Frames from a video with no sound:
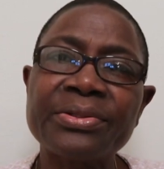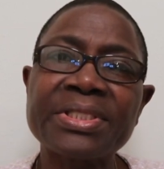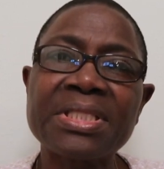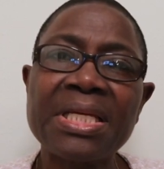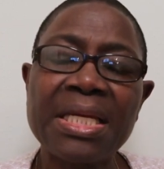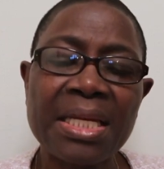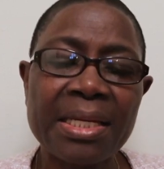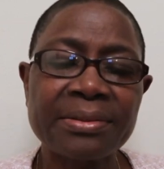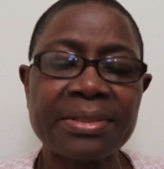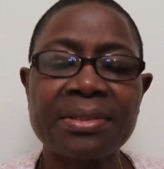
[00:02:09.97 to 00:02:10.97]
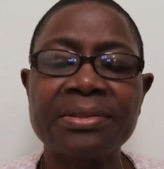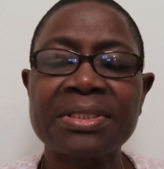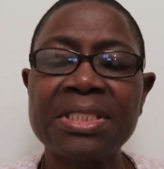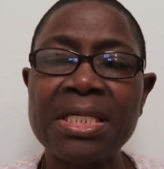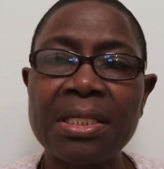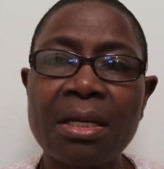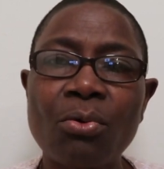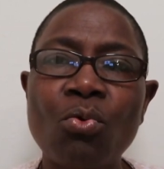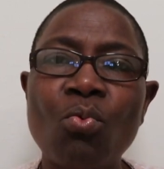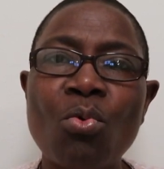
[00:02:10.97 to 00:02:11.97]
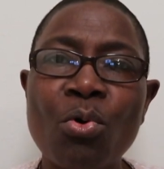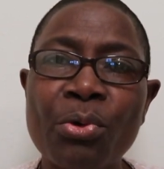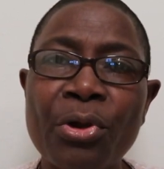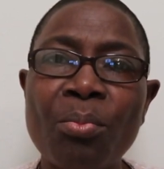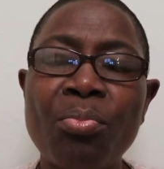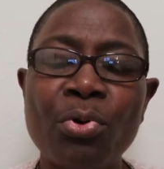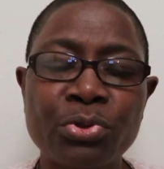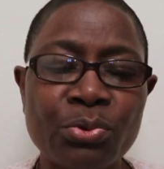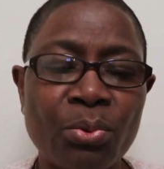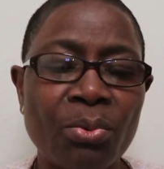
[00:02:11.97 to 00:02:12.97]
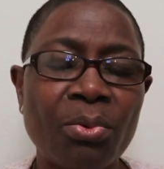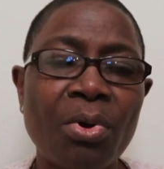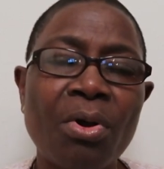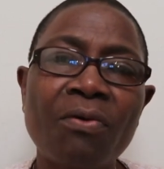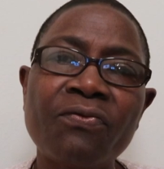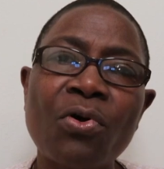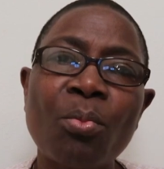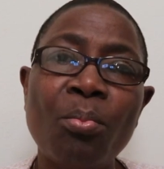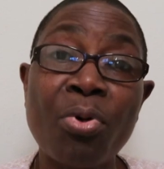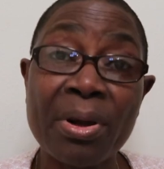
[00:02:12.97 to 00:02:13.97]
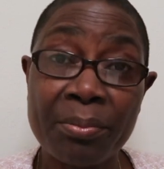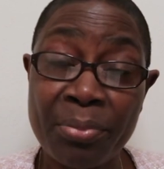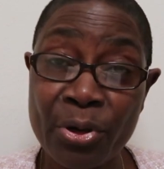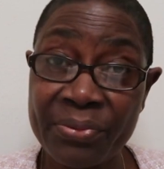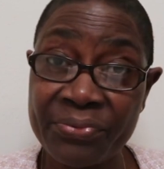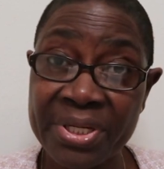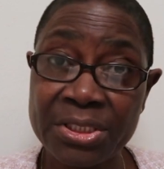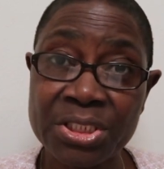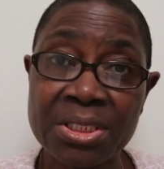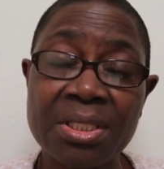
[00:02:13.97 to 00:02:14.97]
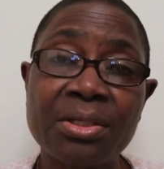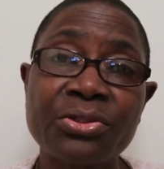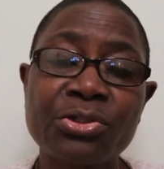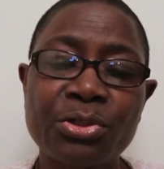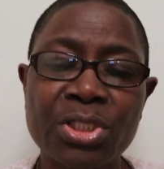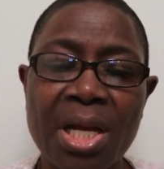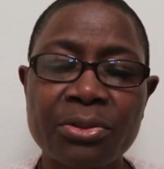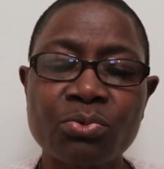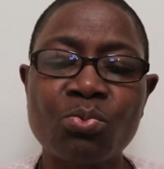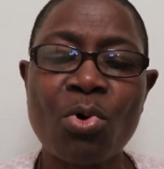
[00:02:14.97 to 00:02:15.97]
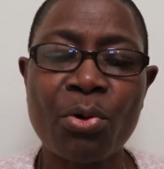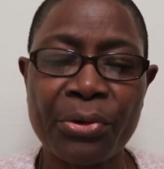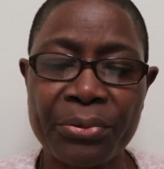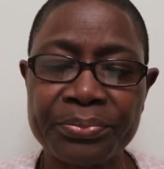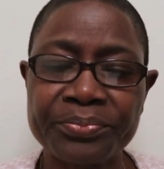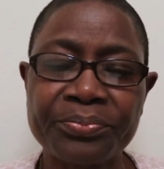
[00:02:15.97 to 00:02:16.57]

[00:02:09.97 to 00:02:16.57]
stainless steel water bottle for beverage such as water.